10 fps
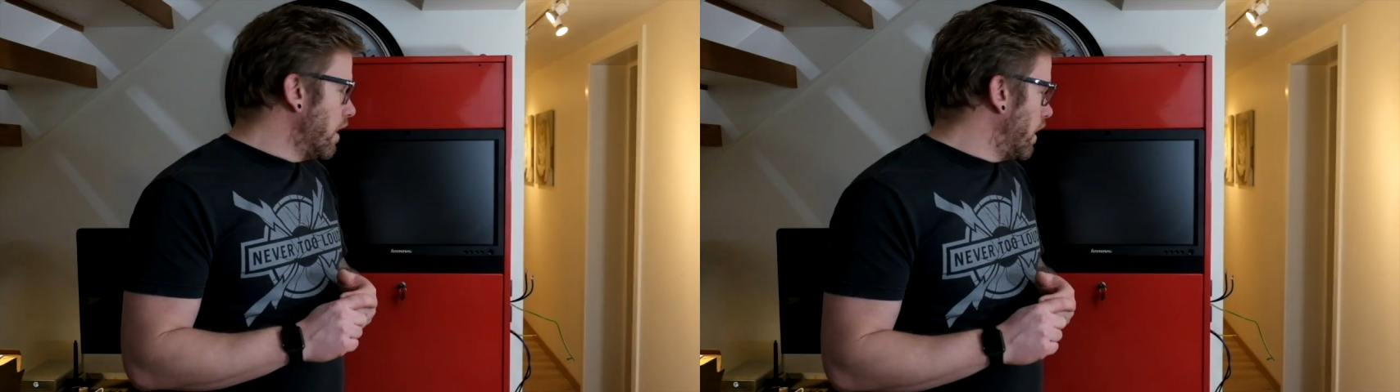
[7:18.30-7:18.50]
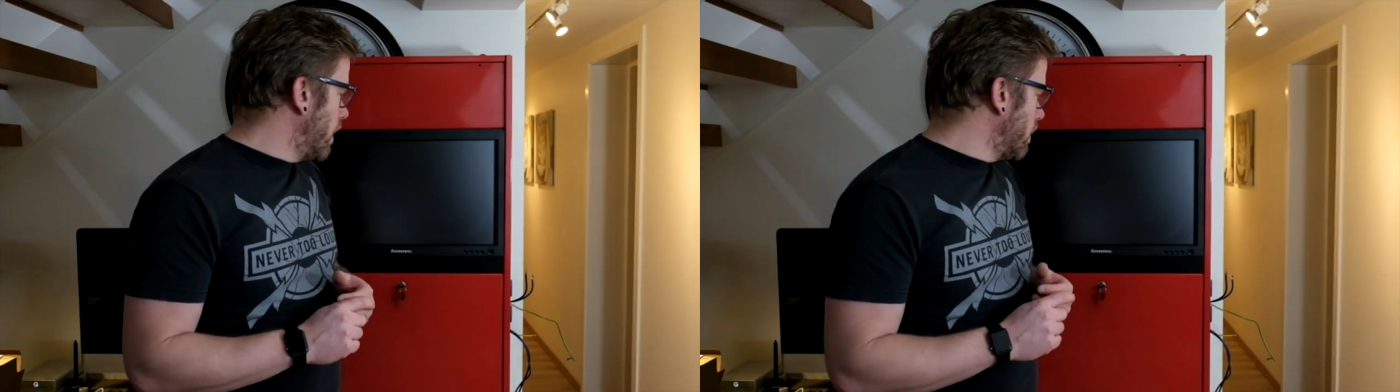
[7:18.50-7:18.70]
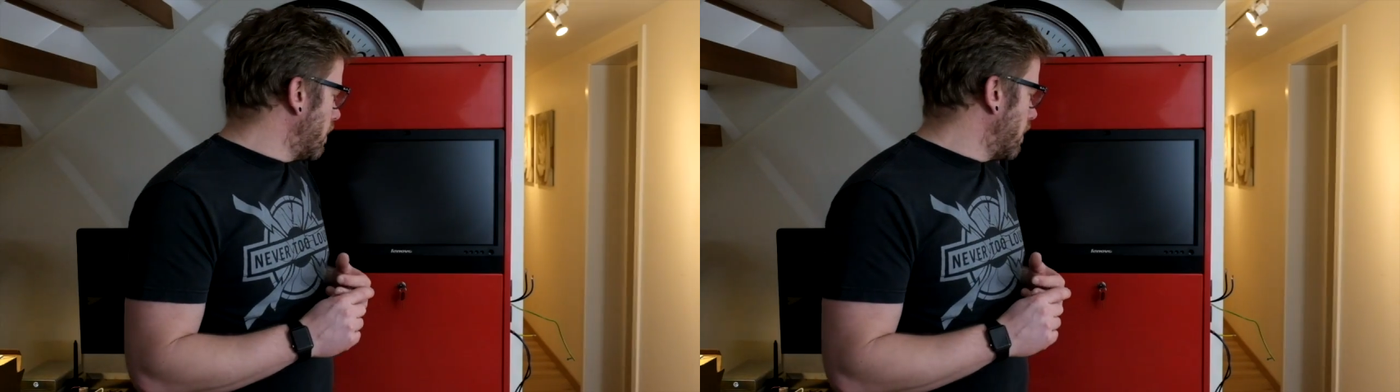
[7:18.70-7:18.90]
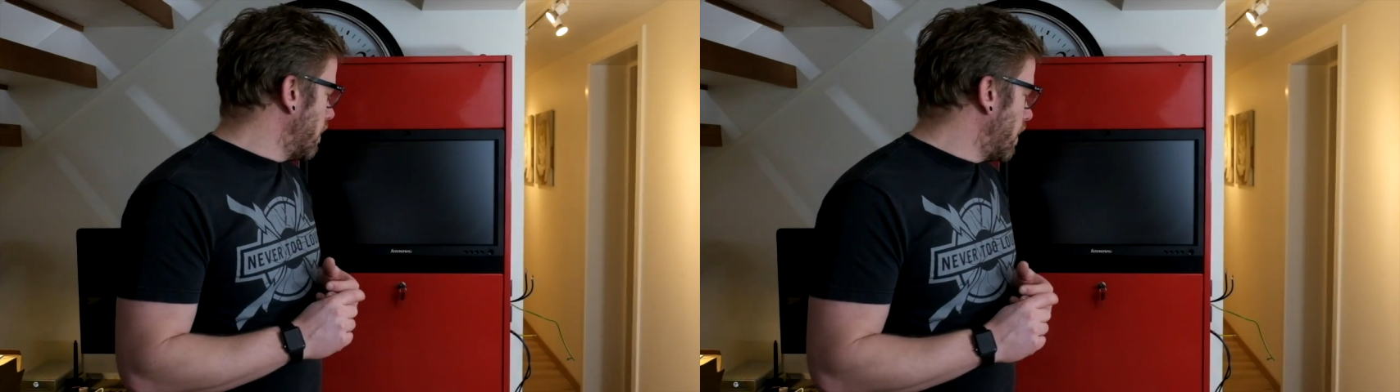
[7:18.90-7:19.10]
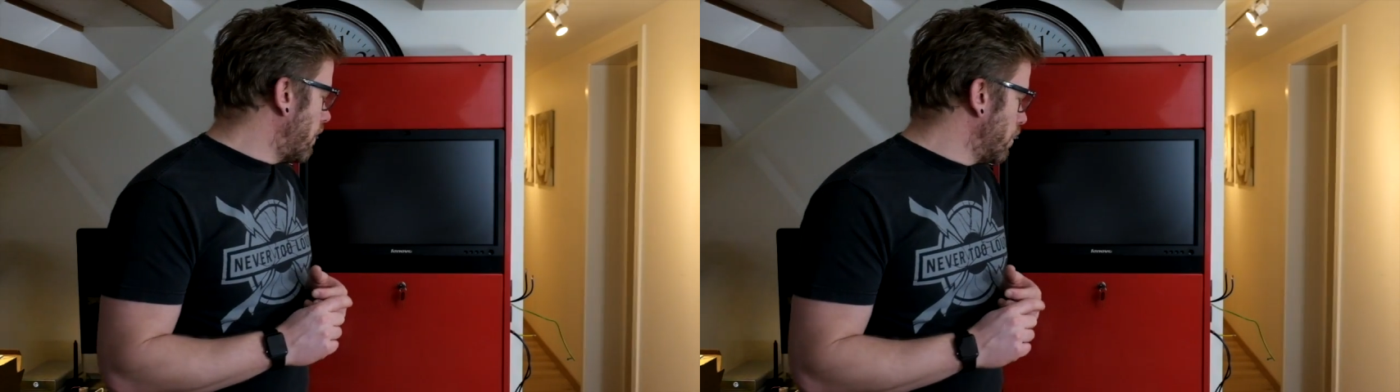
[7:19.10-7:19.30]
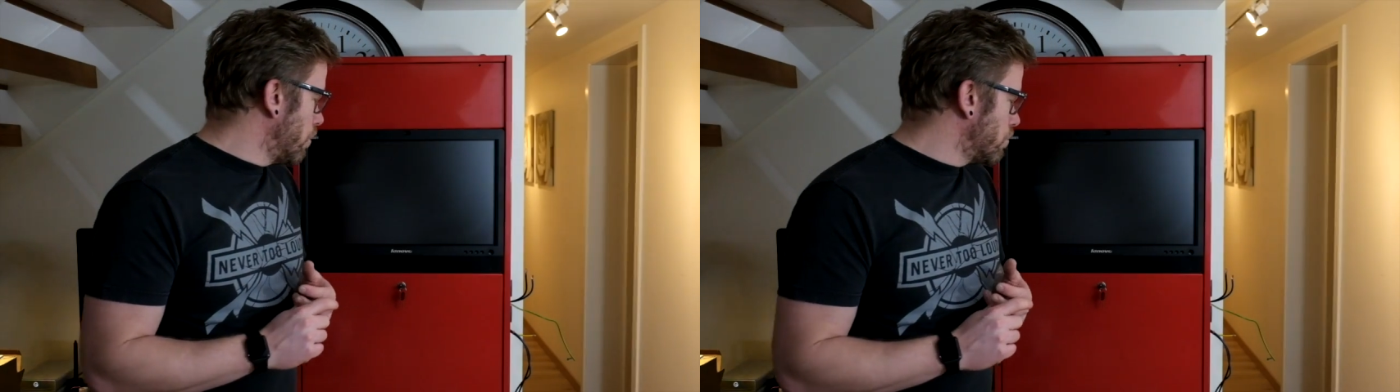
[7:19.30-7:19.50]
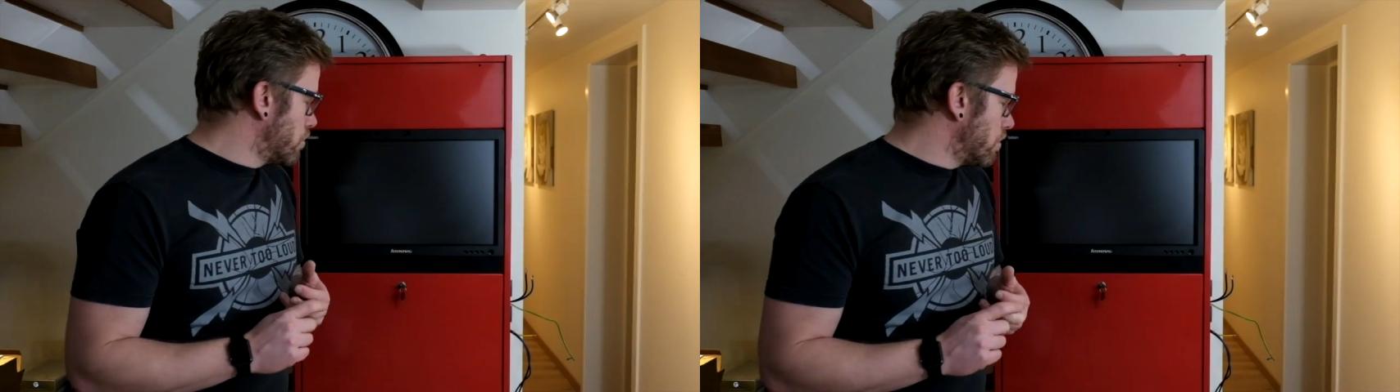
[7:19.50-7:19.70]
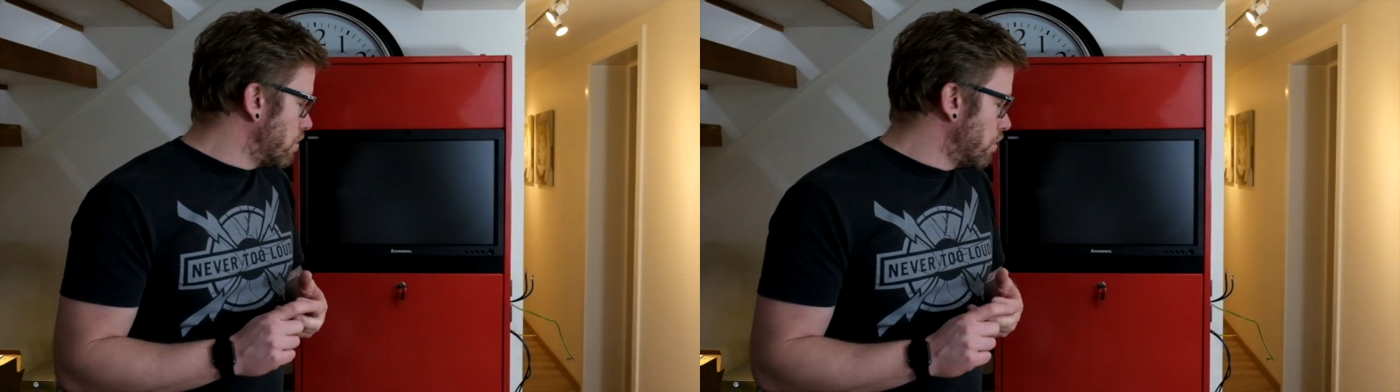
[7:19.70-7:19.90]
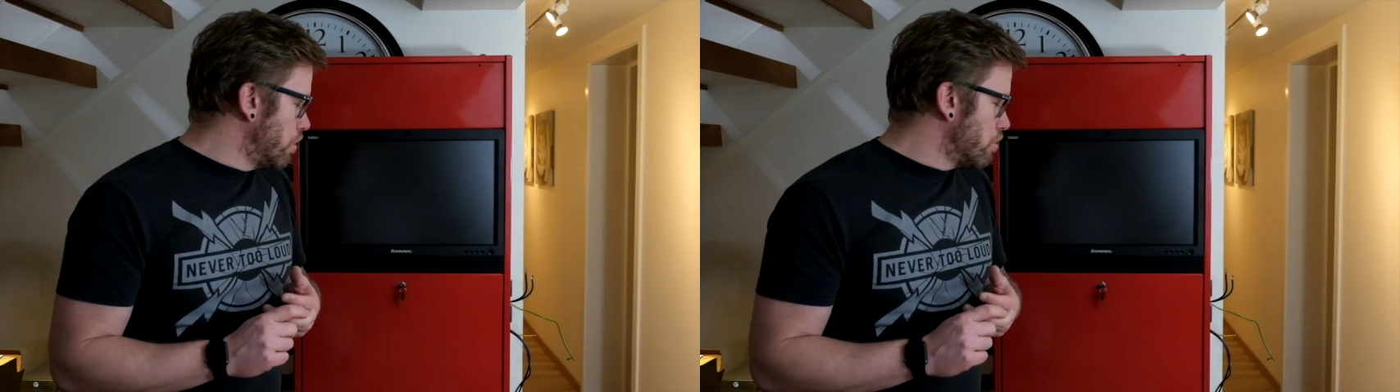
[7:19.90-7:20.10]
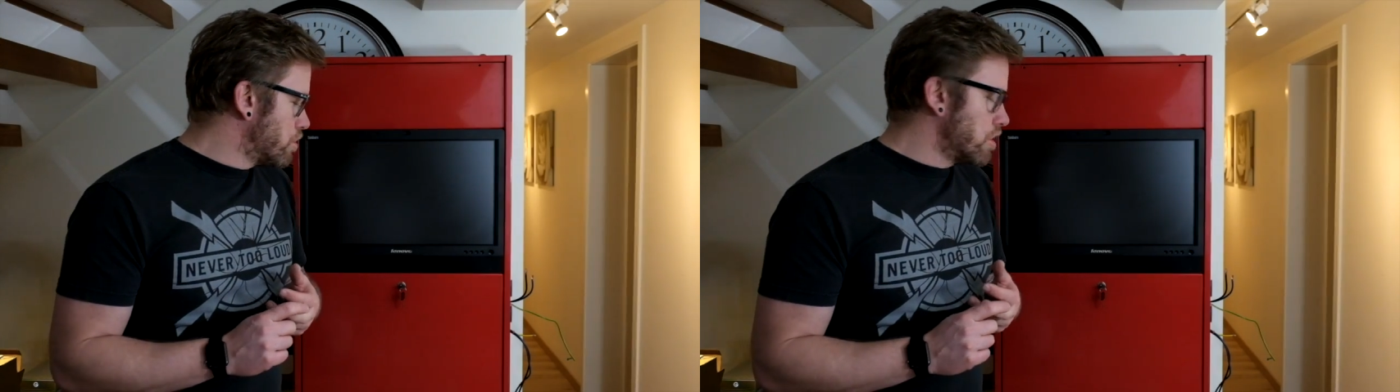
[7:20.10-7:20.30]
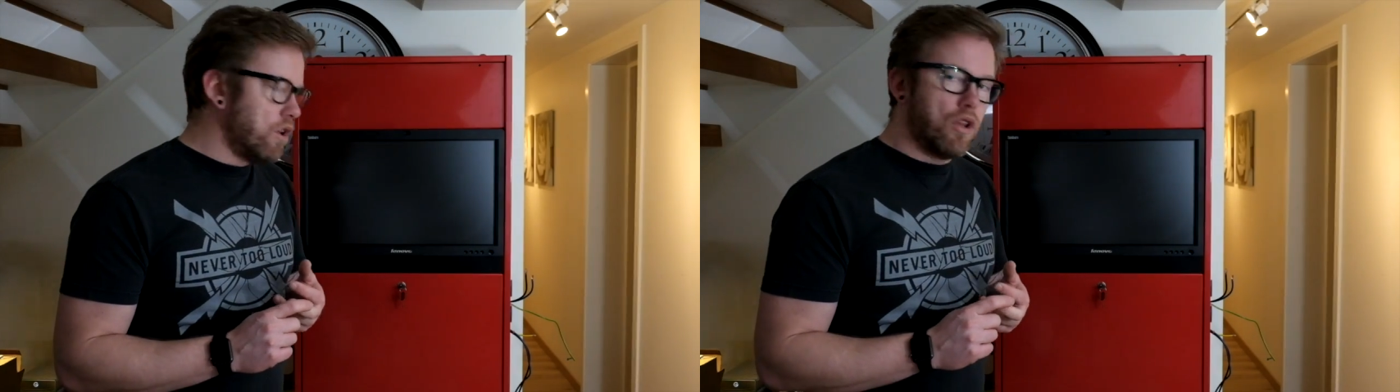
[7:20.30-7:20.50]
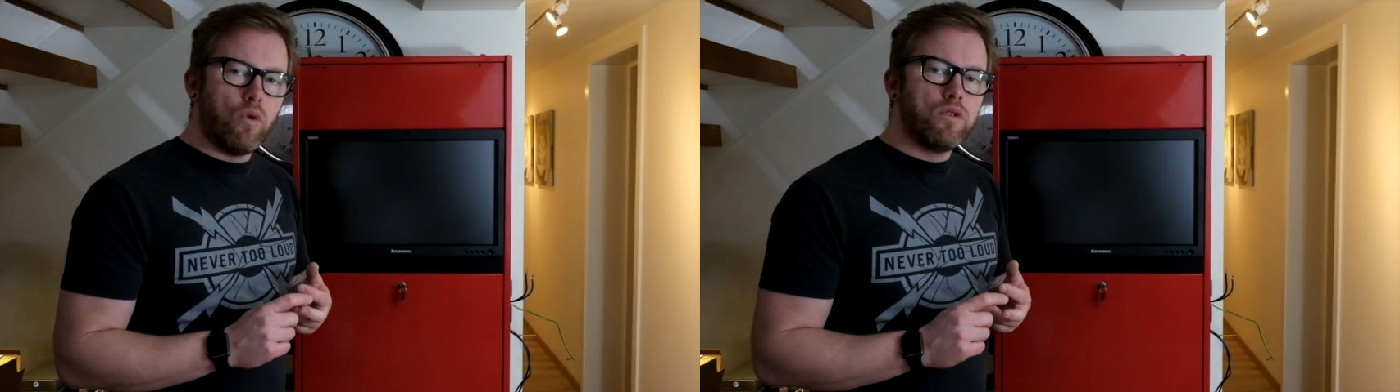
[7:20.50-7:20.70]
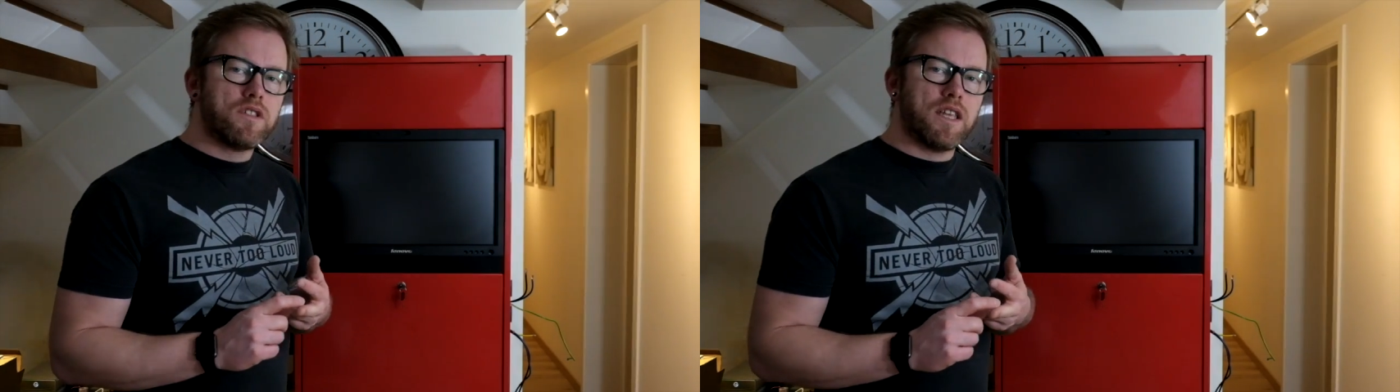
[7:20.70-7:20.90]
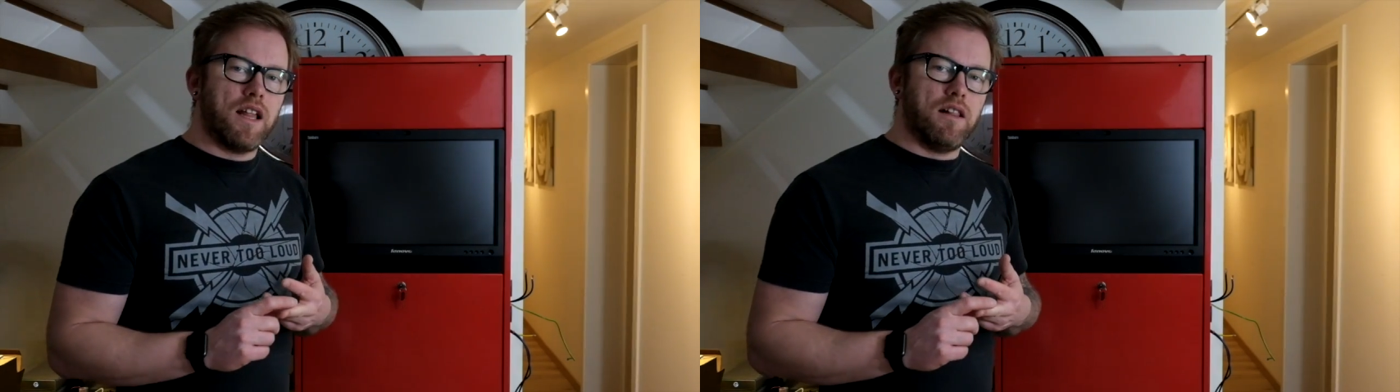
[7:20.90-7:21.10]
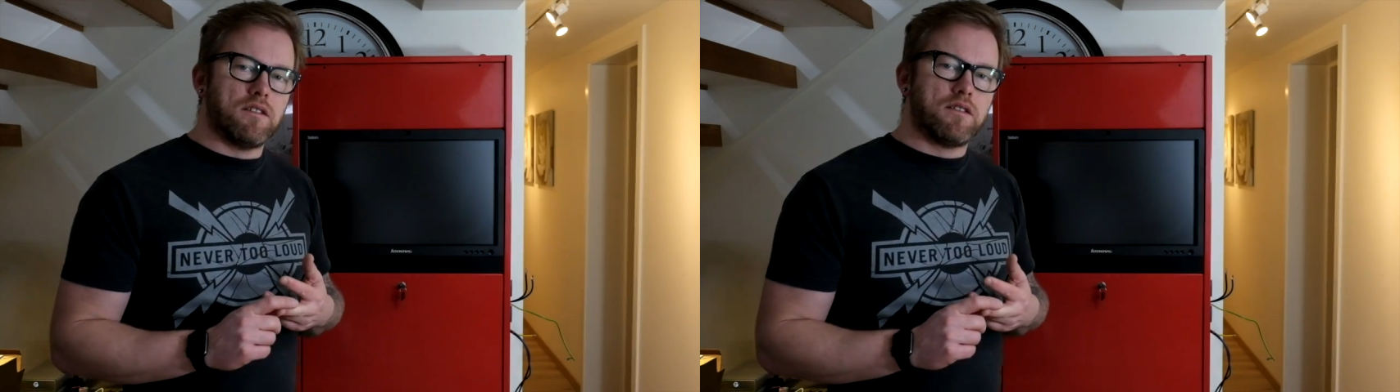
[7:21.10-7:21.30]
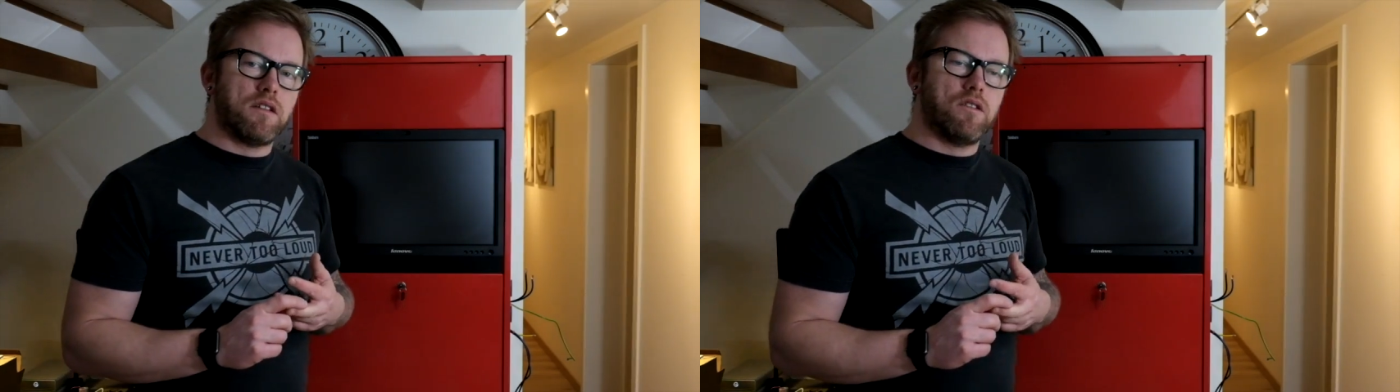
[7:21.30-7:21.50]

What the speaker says: and I will also use load cells.